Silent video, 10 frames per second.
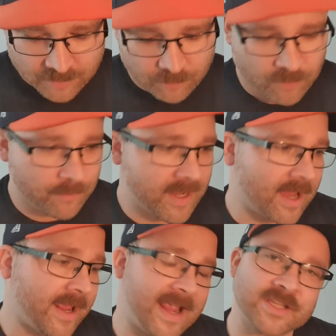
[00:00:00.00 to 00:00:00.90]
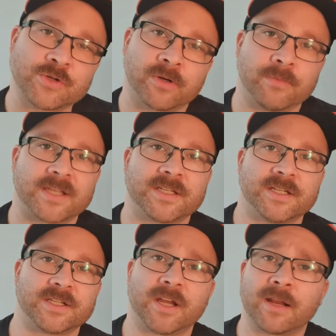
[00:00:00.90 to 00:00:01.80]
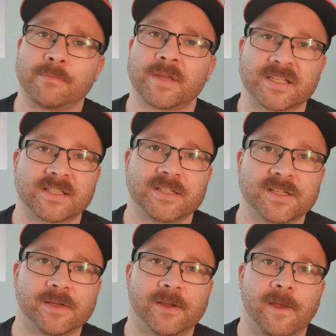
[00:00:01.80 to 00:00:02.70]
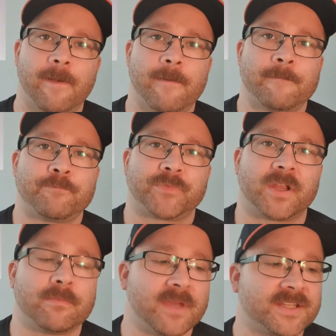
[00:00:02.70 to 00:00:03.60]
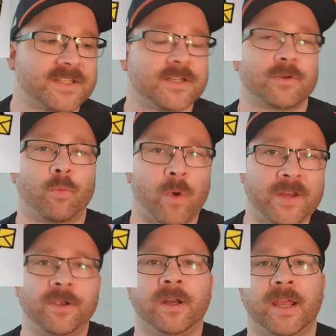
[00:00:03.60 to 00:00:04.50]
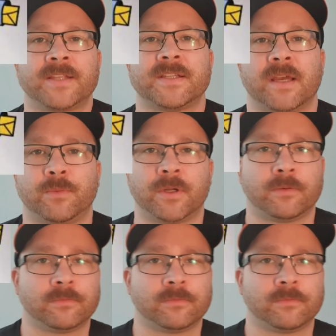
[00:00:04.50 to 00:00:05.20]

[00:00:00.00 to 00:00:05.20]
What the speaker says: What about answering messages? You get a message, when are you going to answer that one?